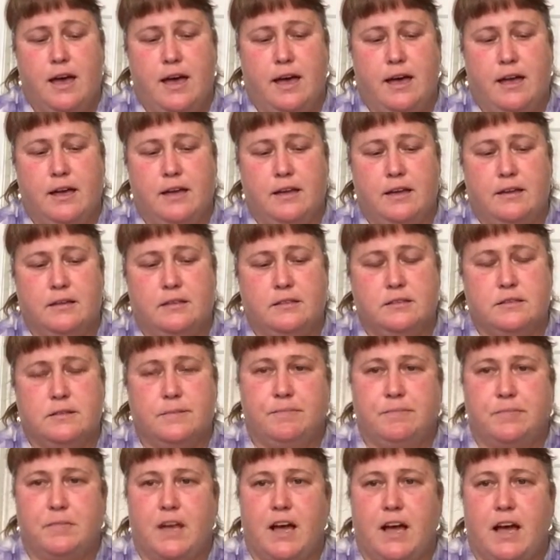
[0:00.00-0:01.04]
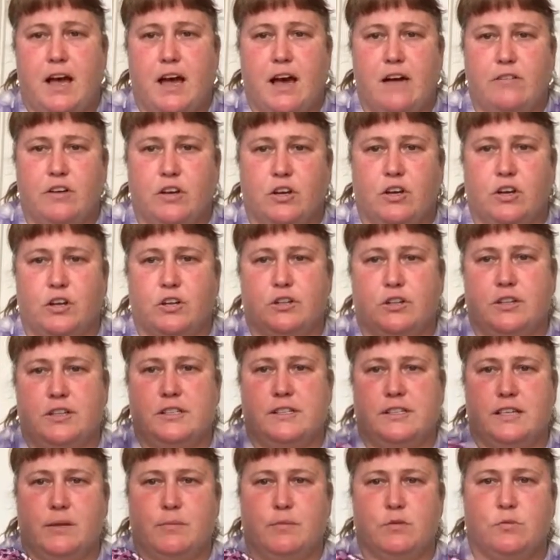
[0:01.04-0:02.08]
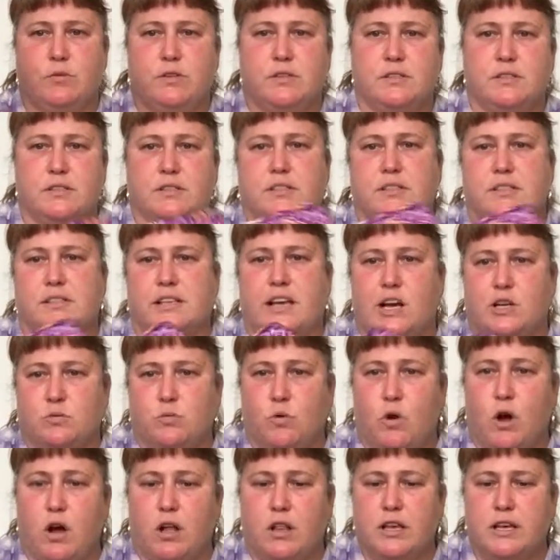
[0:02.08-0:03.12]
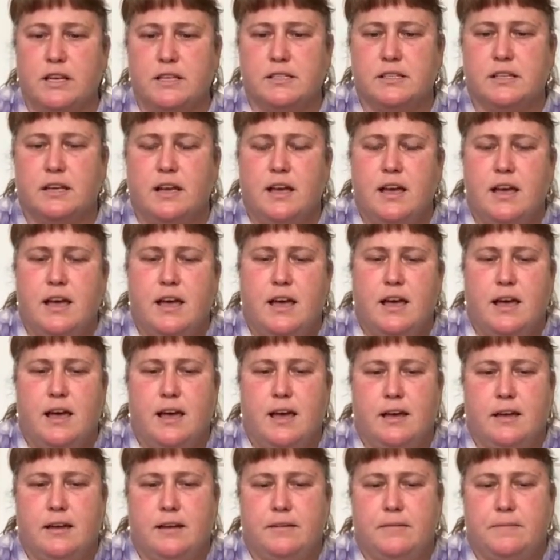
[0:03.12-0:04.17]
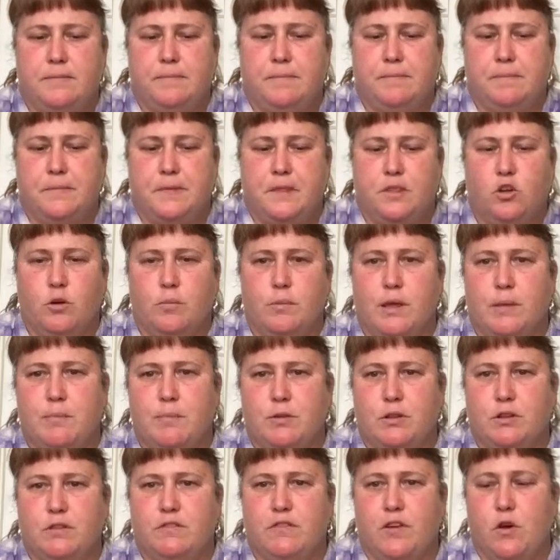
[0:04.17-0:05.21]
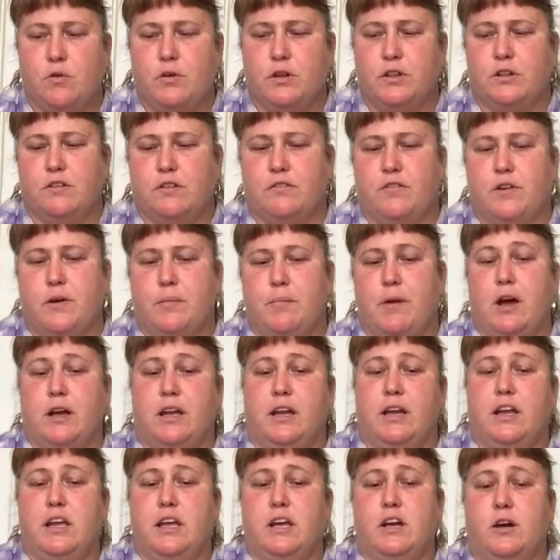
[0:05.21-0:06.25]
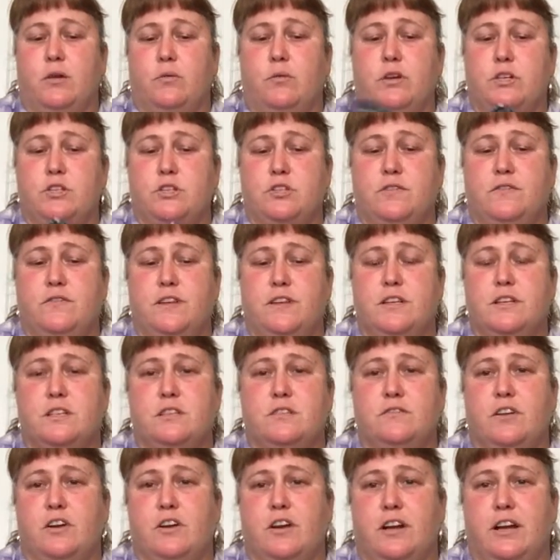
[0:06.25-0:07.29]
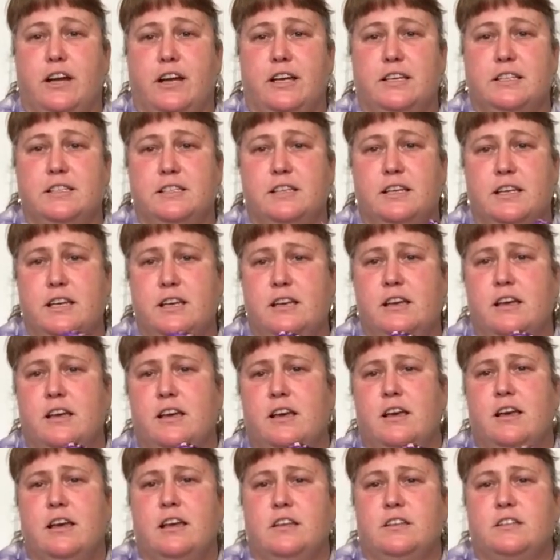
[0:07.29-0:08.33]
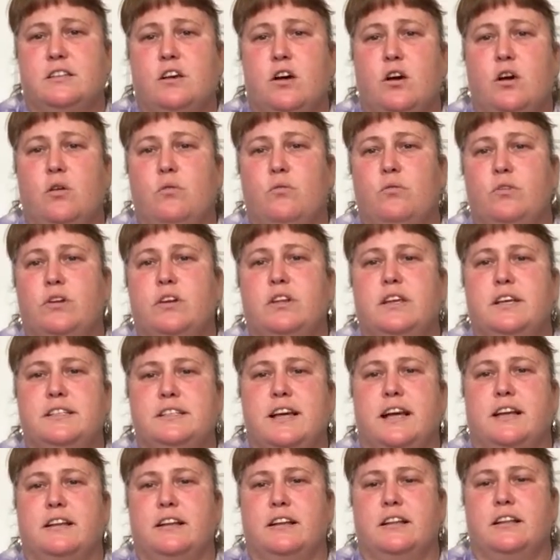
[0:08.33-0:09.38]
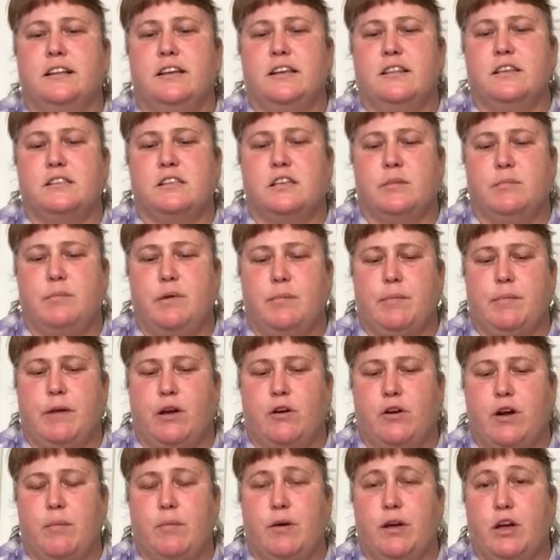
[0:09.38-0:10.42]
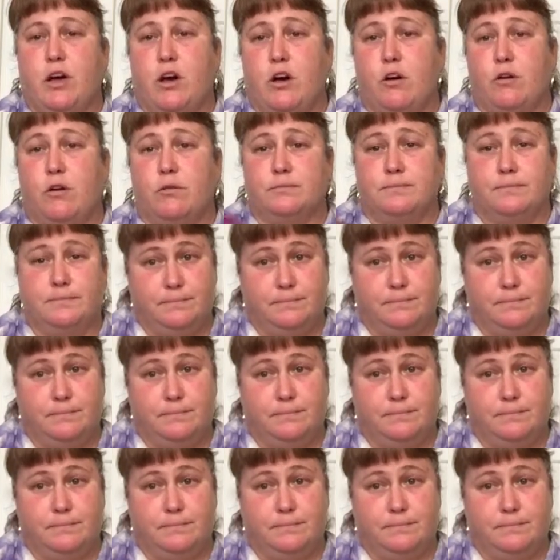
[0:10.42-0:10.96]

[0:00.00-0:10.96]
And I have it currently set up as wristlet slash wallet. And normally I put the phone in the front pocket here, which fits very nicely. So really, technically, this could be my grab and go.